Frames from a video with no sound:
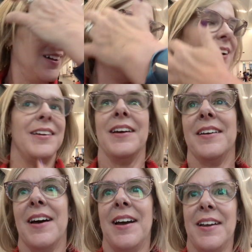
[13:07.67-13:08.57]
Oh
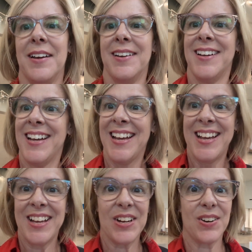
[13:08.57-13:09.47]
no,
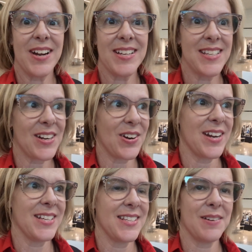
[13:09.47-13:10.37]
crazy,
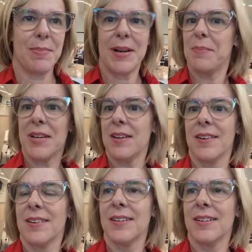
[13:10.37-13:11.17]
but I'm here,